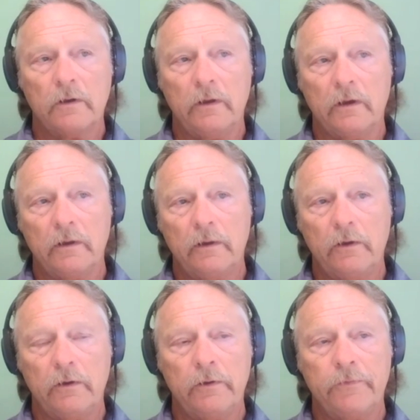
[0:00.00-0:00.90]

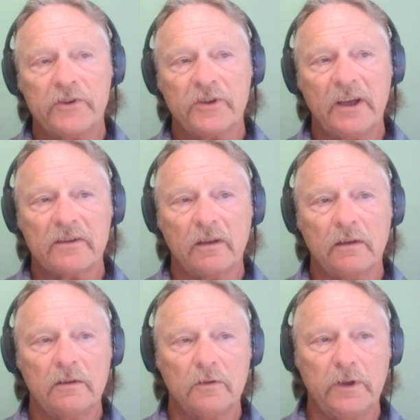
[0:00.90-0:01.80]
your vision has
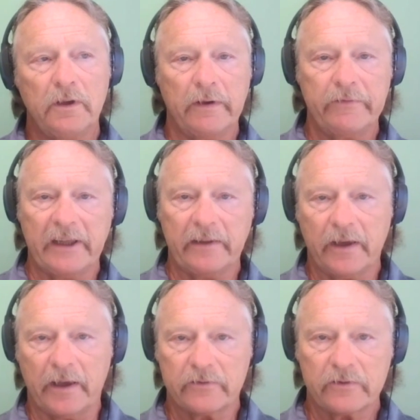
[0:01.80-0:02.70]
nothing to do with your everyday
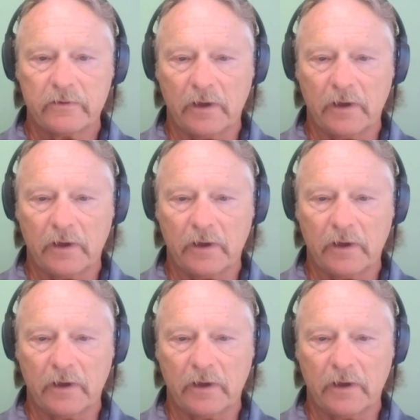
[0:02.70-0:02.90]
tasks.